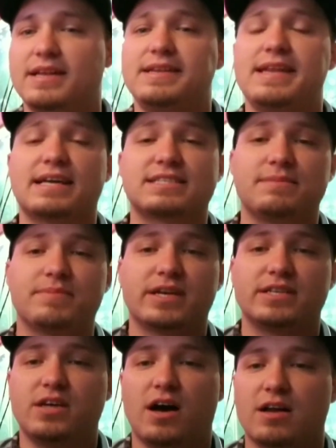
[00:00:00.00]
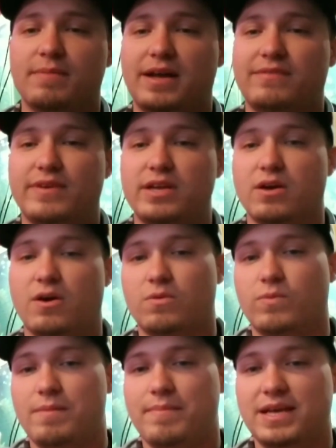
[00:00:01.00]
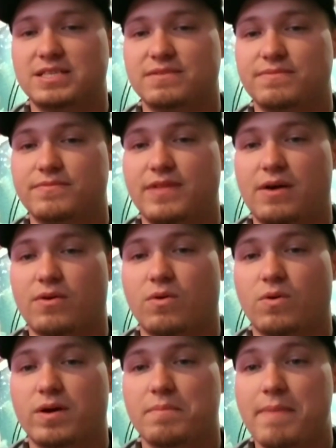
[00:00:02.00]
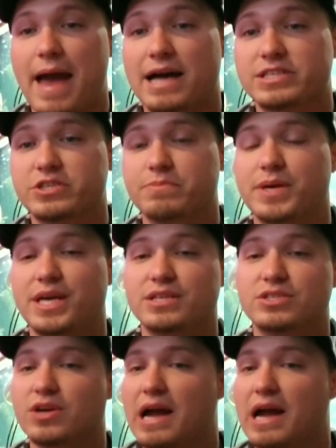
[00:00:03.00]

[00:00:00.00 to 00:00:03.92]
Next, I'm going to talk about a video on what makes a flower horn a masterpiece,